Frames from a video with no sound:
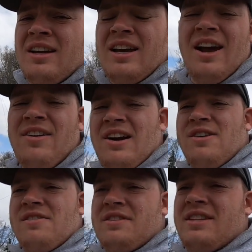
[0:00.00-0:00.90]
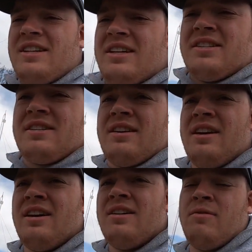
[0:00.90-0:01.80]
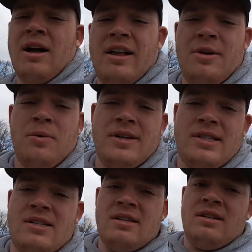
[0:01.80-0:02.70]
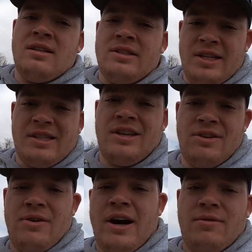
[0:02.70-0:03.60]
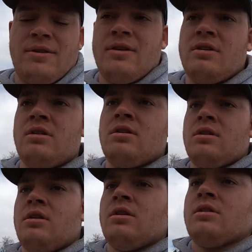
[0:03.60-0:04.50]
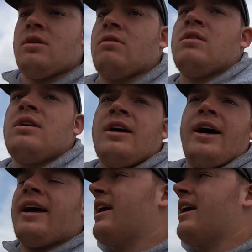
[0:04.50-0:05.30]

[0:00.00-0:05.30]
got ran over with the disc while it was disking the ground. So I